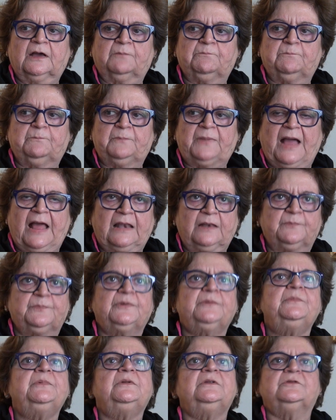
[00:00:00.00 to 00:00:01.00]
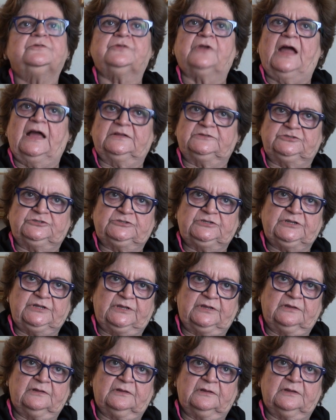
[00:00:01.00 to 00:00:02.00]
a palpable
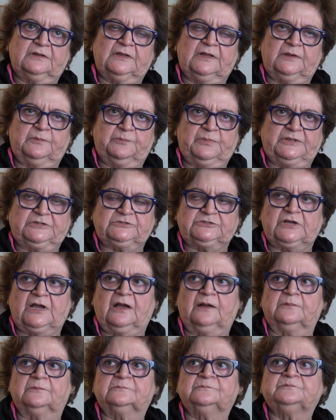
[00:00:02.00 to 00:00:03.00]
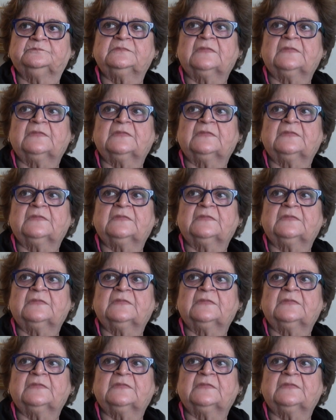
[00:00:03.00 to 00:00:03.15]
tragedy in Punjab.